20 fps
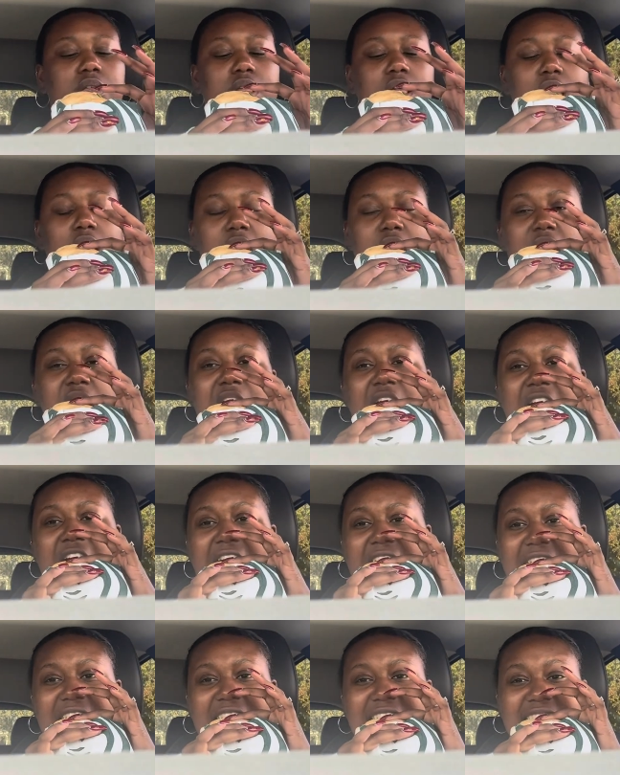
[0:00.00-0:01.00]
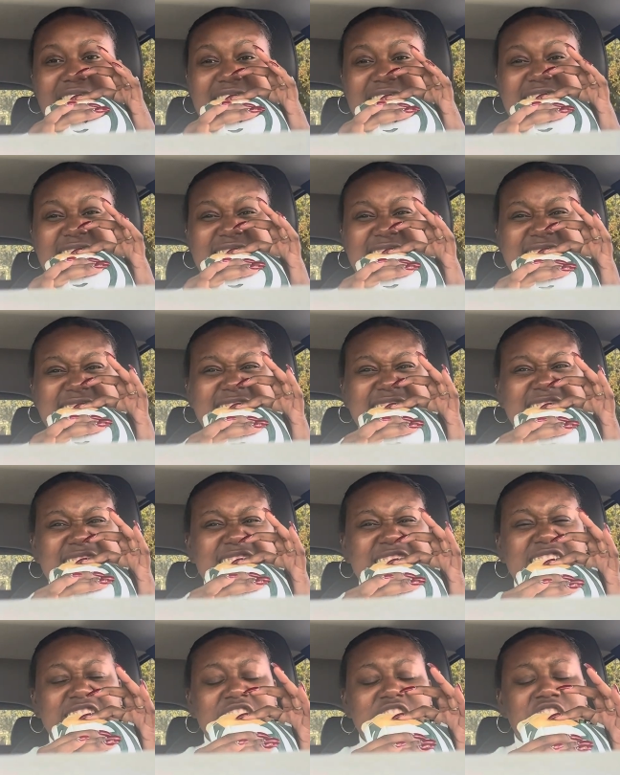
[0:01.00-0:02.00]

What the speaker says: No one is speaking in this clip.